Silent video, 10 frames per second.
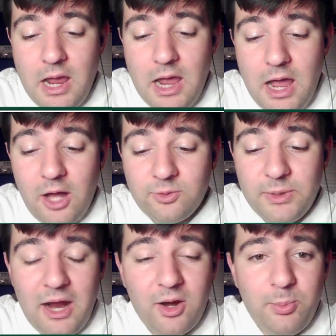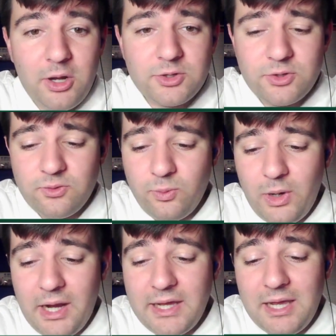Helped me out a bunch when
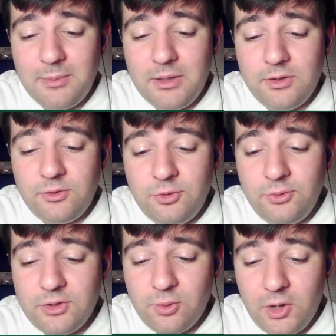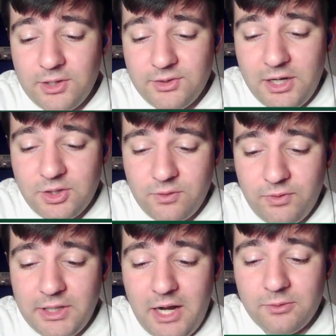I came to this organization,
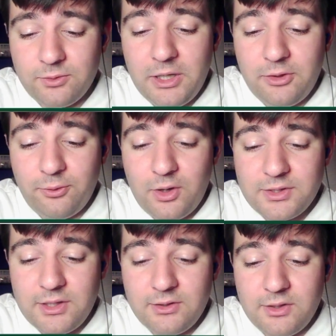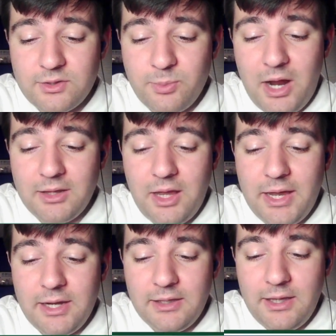really helped me thrust into the
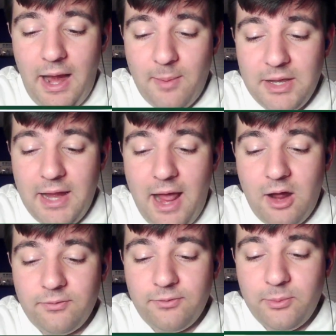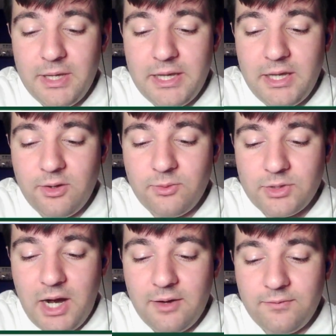spotlight that I'm in now. For me, it was
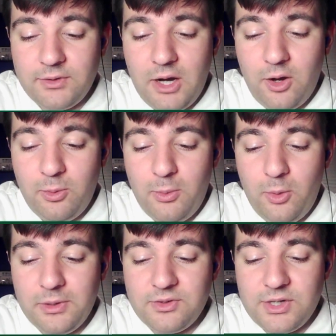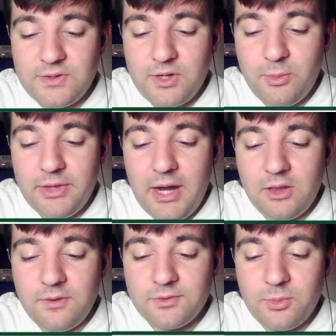kind of a terrible moment to see someone that I
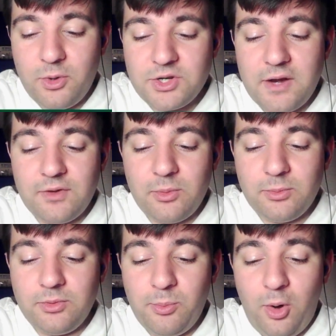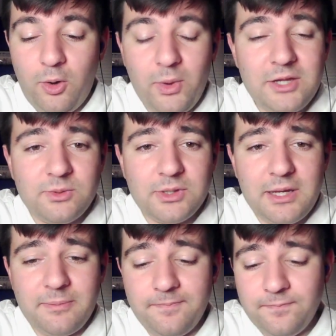love so much having to part ways with
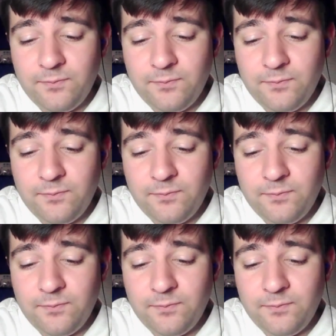him.